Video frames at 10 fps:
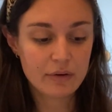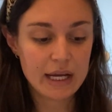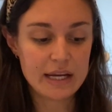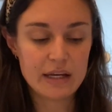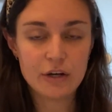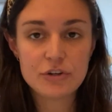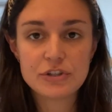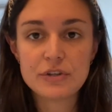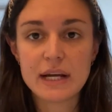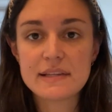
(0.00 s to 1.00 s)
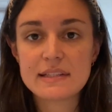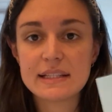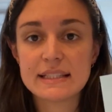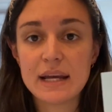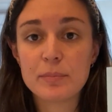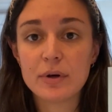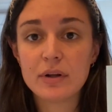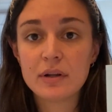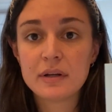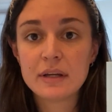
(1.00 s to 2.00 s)
Okay, here's your next
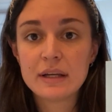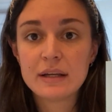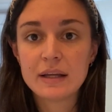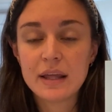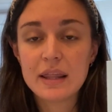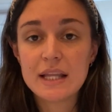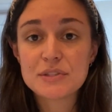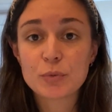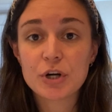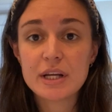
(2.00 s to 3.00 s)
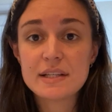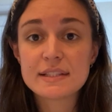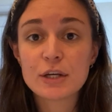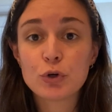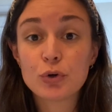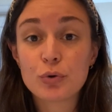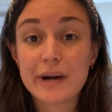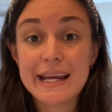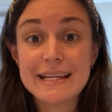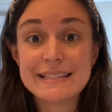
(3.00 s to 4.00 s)
example. This word is
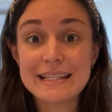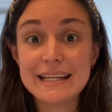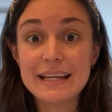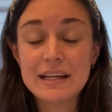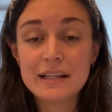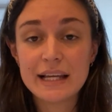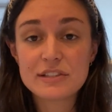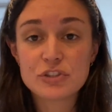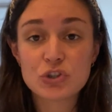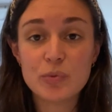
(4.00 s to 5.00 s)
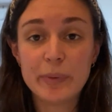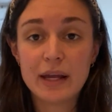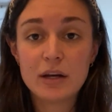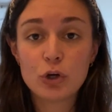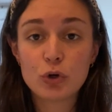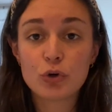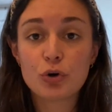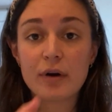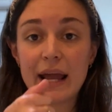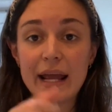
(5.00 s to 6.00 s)
crazy. Let's scoop it.
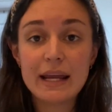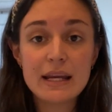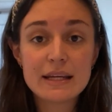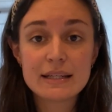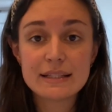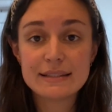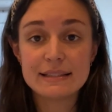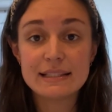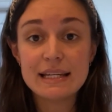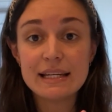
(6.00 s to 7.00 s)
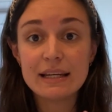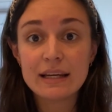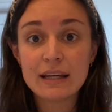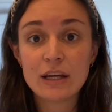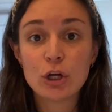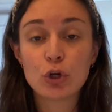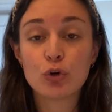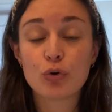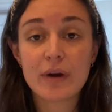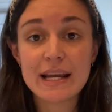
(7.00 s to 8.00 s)
Crazy.
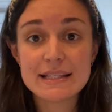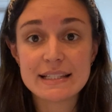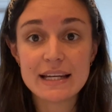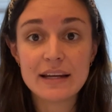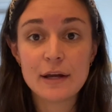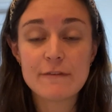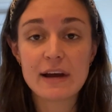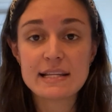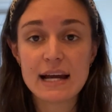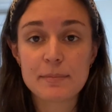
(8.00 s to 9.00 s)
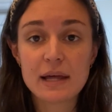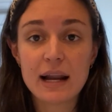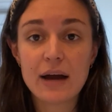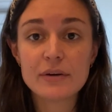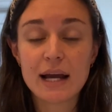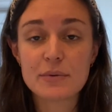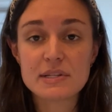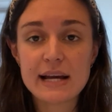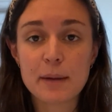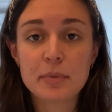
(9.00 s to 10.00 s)
Crazy. If I tap that out, I
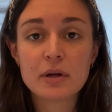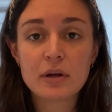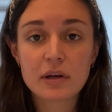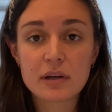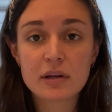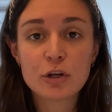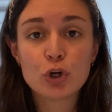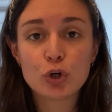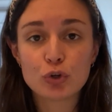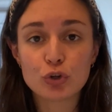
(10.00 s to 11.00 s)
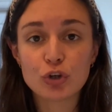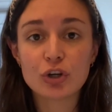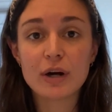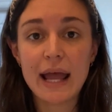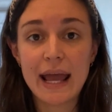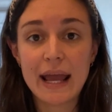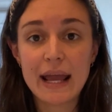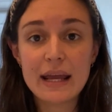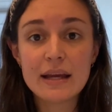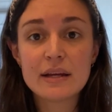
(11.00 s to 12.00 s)
would tap k r
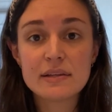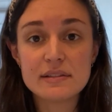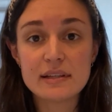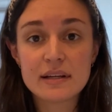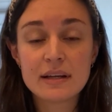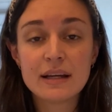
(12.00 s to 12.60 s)
a z